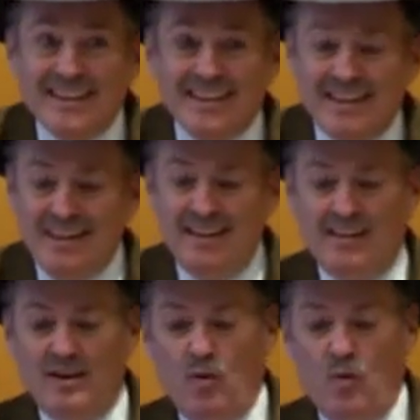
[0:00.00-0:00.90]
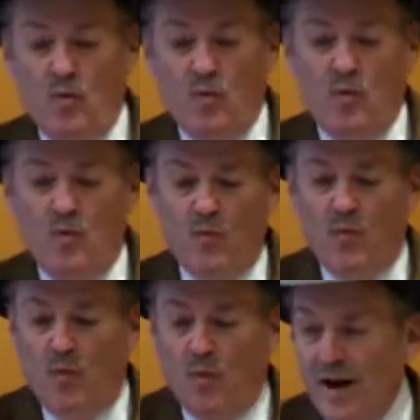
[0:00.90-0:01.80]
The
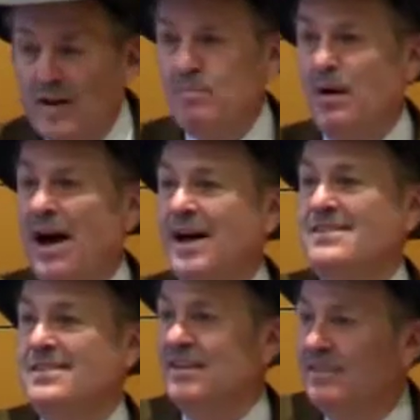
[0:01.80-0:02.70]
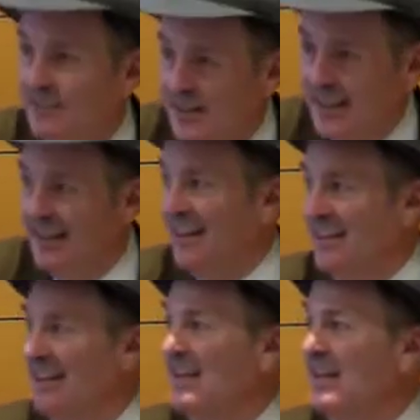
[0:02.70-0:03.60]
one positive thing I
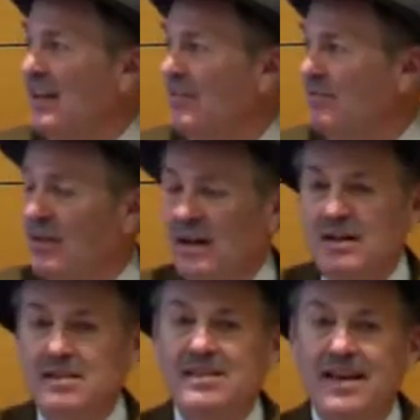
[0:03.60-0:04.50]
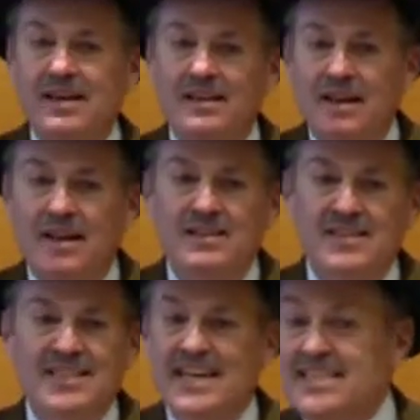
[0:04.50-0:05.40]
think they have done is
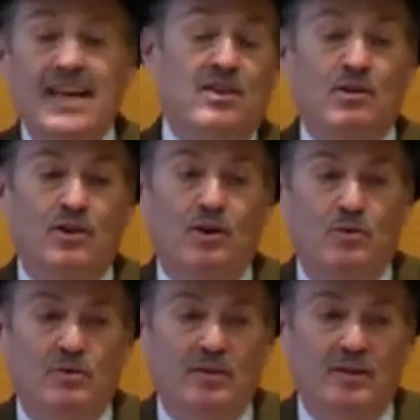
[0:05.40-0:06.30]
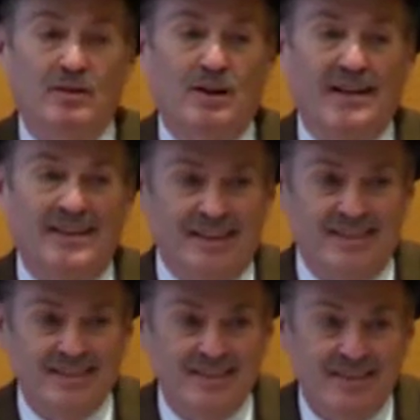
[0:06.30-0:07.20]
since they say there are no other
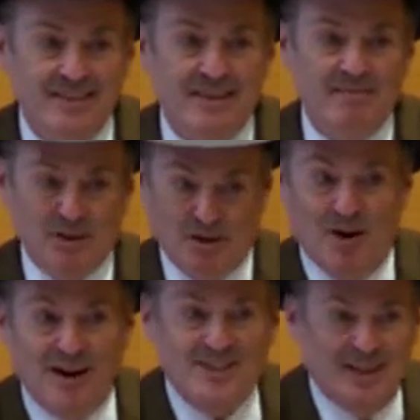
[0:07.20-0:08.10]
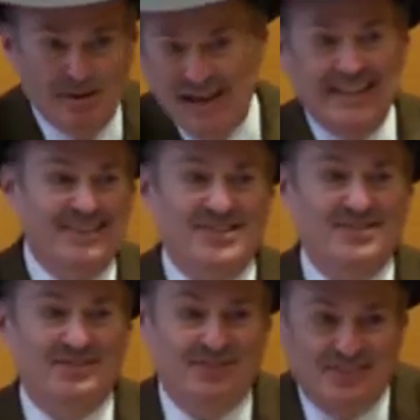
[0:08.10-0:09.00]
ideas, but there are some, that's
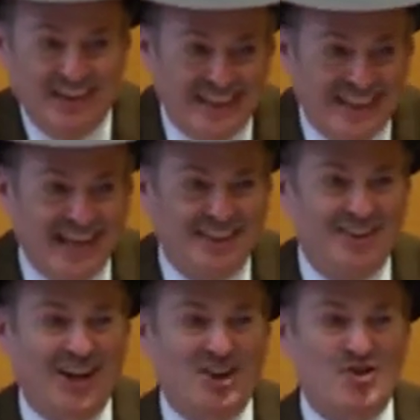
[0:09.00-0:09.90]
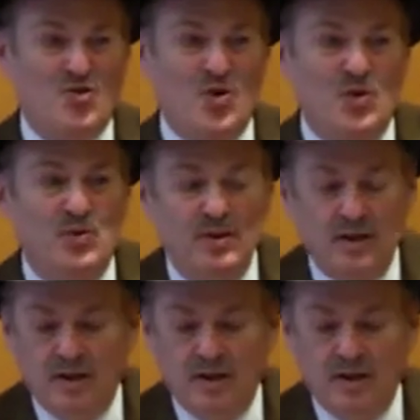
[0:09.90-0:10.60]
just not true.